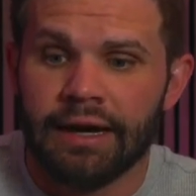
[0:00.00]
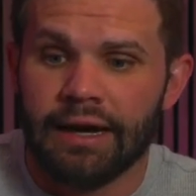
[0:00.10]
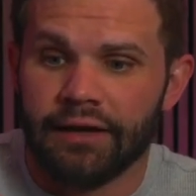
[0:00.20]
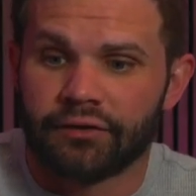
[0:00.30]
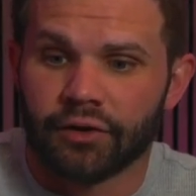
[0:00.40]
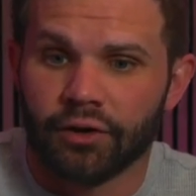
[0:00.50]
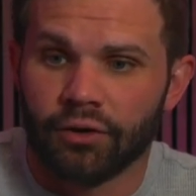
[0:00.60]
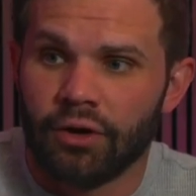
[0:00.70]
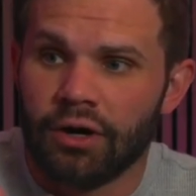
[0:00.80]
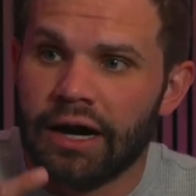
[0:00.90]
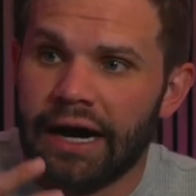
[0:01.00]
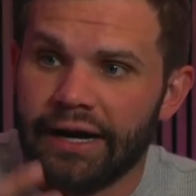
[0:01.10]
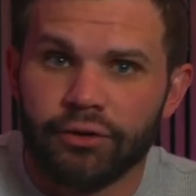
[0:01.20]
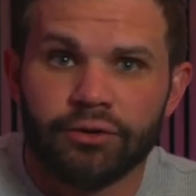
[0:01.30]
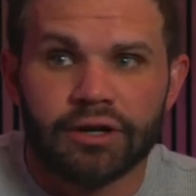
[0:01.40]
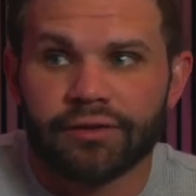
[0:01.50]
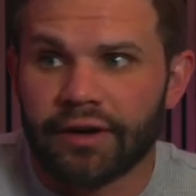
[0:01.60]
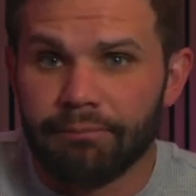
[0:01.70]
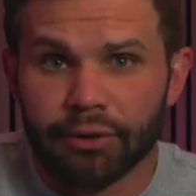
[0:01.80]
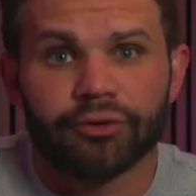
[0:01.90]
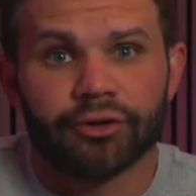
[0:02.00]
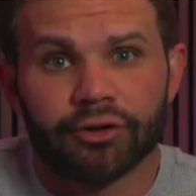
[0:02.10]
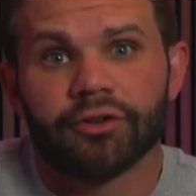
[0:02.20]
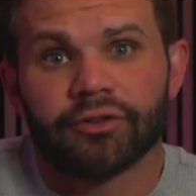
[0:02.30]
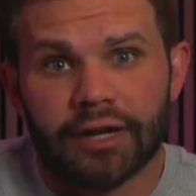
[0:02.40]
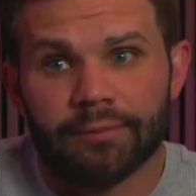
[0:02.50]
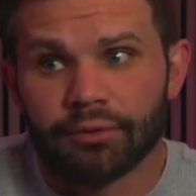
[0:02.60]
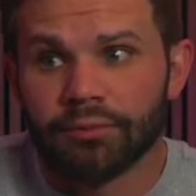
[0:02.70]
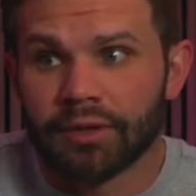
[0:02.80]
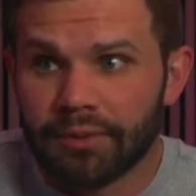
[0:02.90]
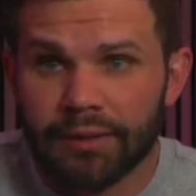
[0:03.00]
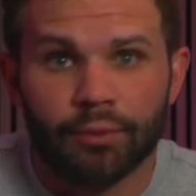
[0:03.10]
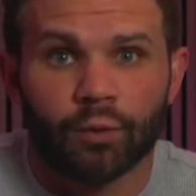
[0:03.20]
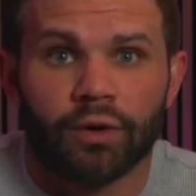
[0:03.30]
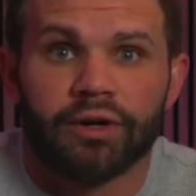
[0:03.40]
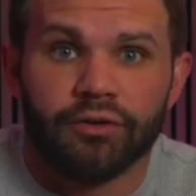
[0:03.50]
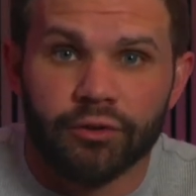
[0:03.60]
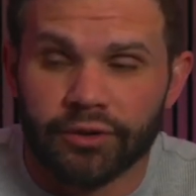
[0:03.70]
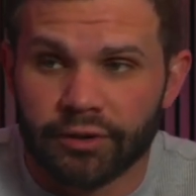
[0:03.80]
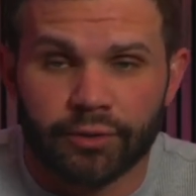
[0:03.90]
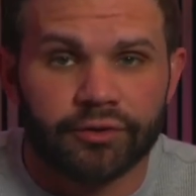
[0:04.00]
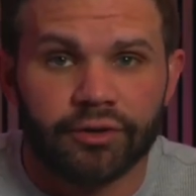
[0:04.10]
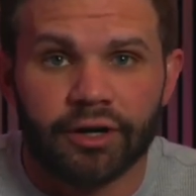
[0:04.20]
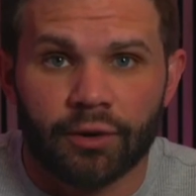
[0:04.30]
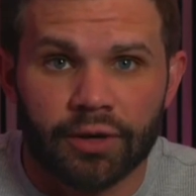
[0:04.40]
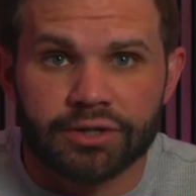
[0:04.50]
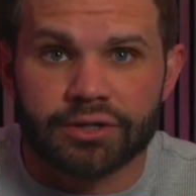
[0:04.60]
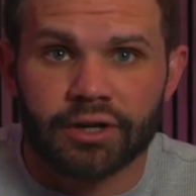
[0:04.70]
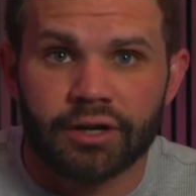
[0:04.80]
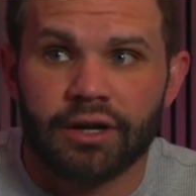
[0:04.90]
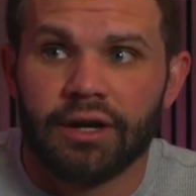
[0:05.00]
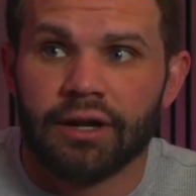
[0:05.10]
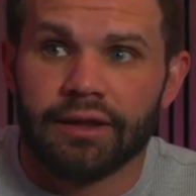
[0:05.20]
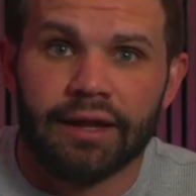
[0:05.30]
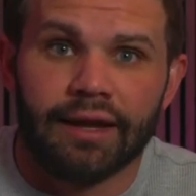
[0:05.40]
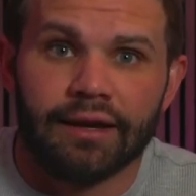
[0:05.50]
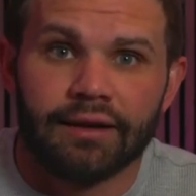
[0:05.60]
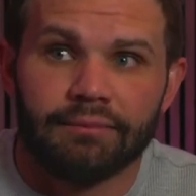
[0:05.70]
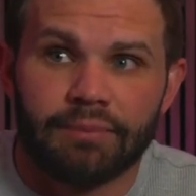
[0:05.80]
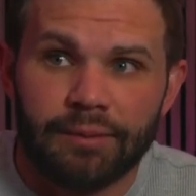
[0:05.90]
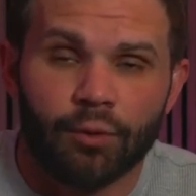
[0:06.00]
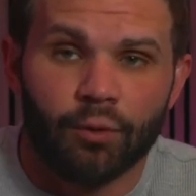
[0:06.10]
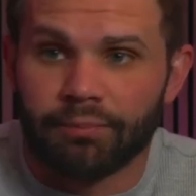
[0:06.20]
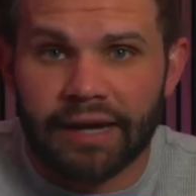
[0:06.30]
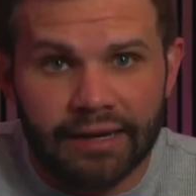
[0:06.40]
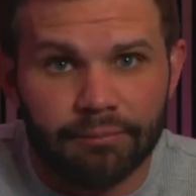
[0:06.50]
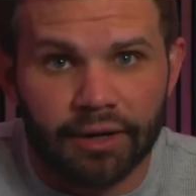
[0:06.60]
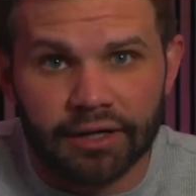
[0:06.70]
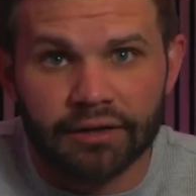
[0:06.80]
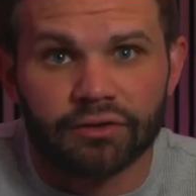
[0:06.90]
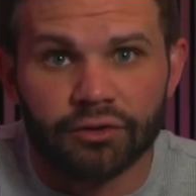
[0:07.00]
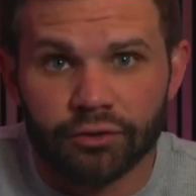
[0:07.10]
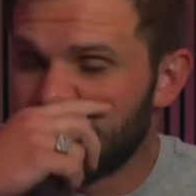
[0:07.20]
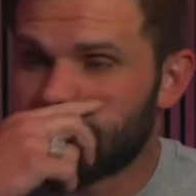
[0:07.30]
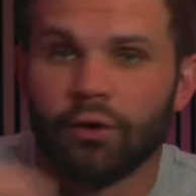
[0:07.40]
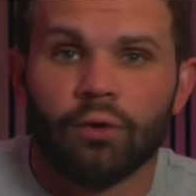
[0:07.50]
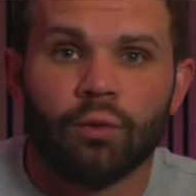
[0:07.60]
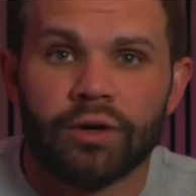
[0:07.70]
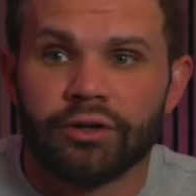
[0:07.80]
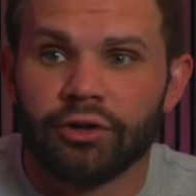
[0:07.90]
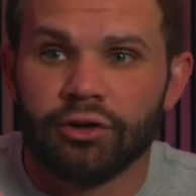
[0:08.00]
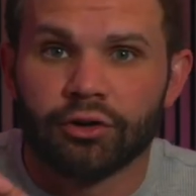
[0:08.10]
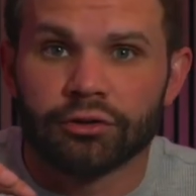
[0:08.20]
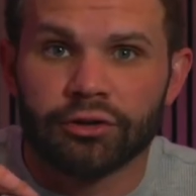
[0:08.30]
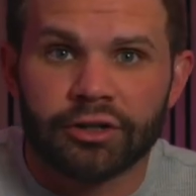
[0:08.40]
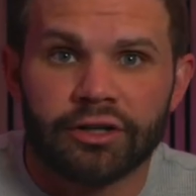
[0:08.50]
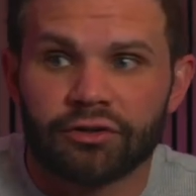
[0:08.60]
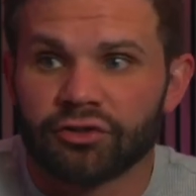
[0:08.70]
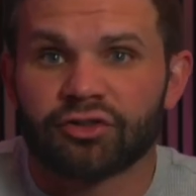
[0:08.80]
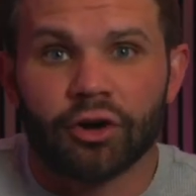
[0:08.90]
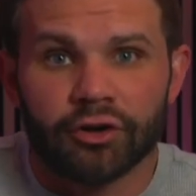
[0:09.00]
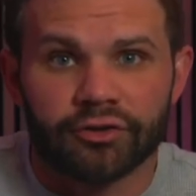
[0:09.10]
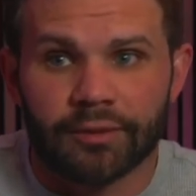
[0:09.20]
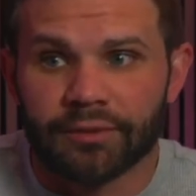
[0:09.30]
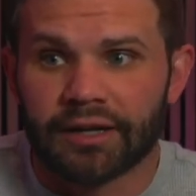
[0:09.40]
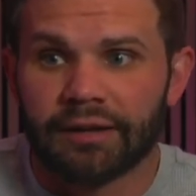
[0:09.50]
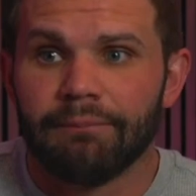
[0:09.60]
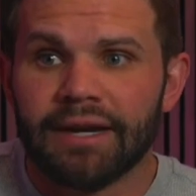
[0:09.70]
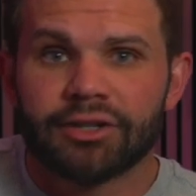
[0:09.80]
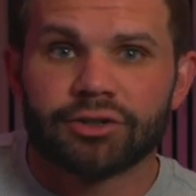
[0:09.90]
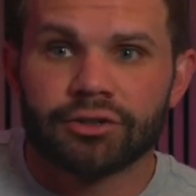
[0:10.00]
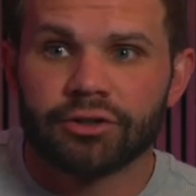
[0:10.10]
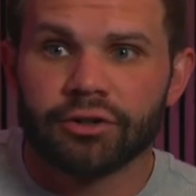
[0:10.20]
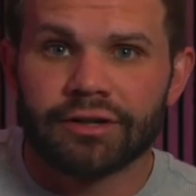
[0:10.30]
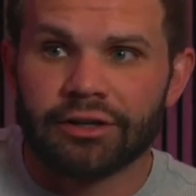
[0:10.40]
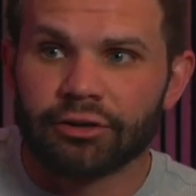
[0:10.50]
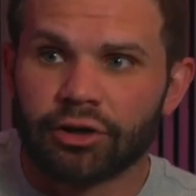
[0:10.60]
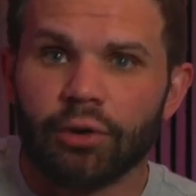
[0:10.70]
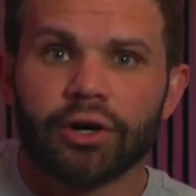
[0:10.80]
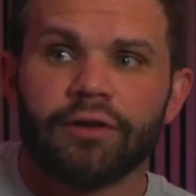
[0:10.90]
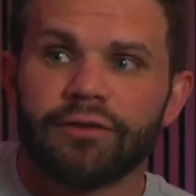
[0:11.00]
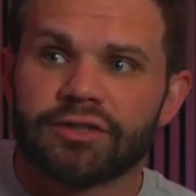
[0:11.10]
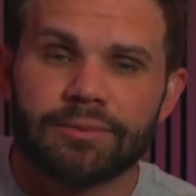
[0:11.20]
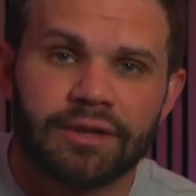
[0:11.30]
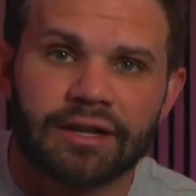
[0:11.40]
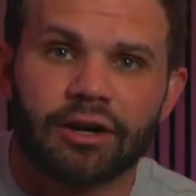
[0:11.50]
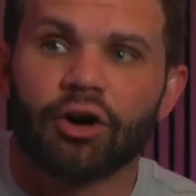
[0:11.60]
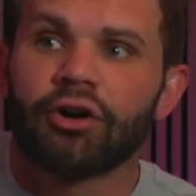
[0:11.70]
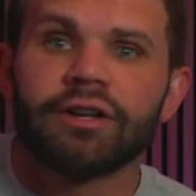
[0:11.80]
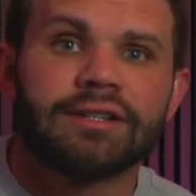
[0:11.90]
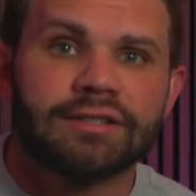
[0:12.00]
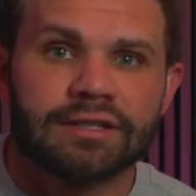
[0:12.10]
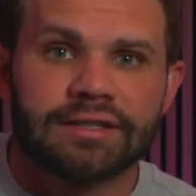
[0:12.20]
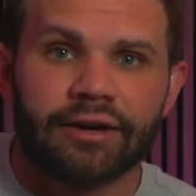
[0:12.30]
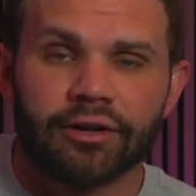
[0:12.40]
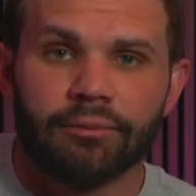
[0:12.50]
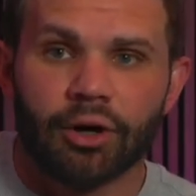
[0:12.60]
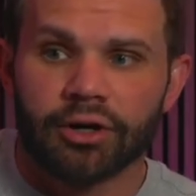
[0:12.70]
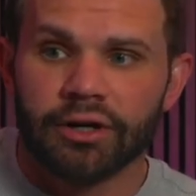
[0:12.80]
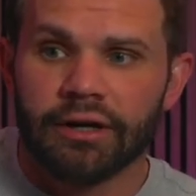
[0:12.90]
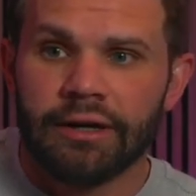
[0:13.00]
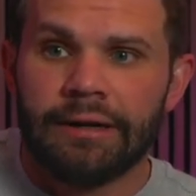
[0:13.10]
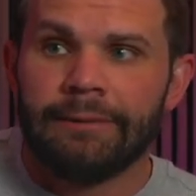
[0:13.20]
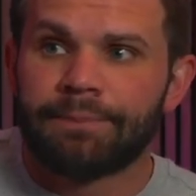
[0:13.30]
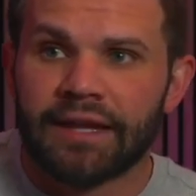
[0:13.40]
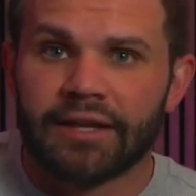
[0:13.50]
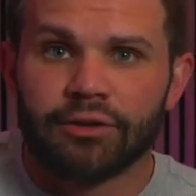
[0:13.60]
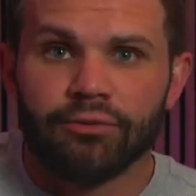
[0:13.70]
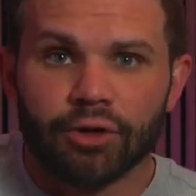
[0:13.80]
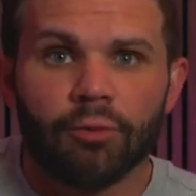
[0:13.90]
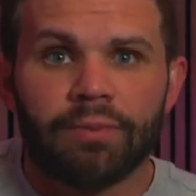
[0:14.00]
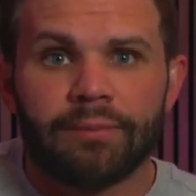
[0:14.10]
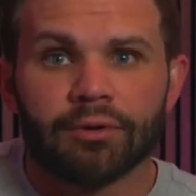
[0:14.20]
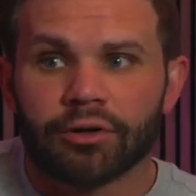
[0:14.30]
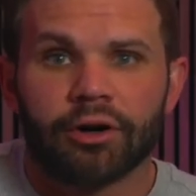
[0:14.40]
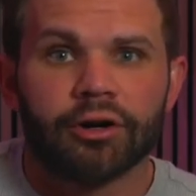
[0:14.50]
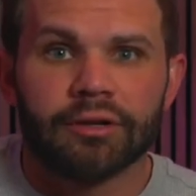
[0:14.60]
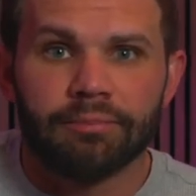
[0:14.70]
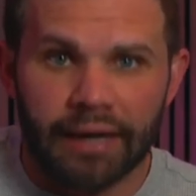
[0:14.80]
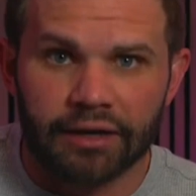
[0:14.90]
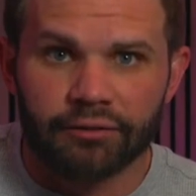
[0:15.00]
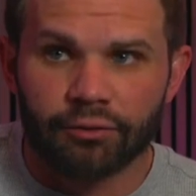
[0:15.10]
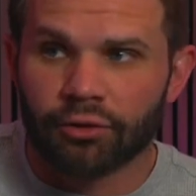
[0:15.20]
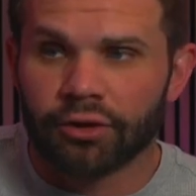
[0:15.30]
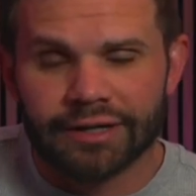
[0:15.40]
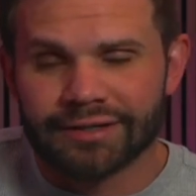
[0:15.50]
And so I knew that if I built a good escape room, that people would want to do it. There wasn't any question that people would pay money to do that. So when you're looking to start something, make sure that you're going off of something that already exists out in the market, that you know people are already paying for.